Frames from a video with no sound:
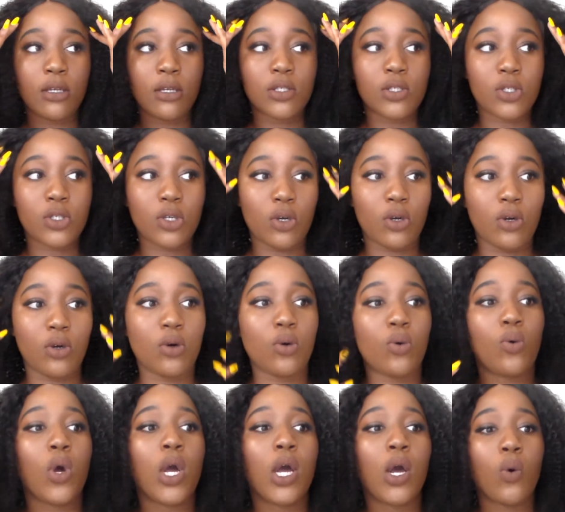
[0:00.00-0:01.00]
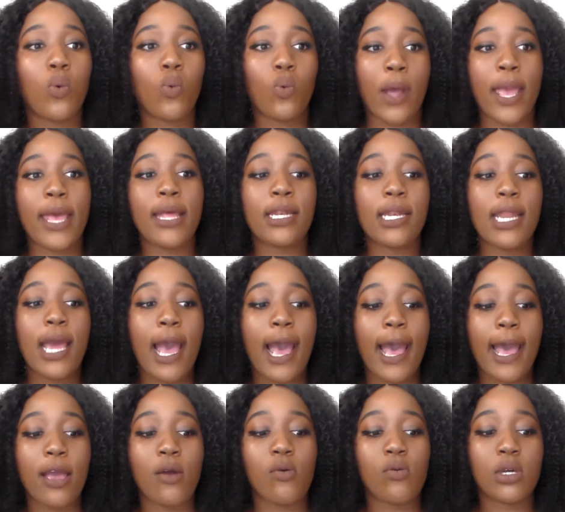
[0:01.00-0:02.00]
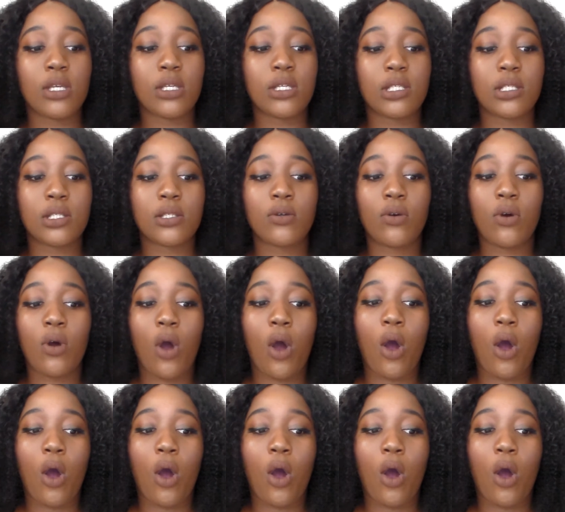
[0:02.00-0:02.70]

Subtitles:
So when I was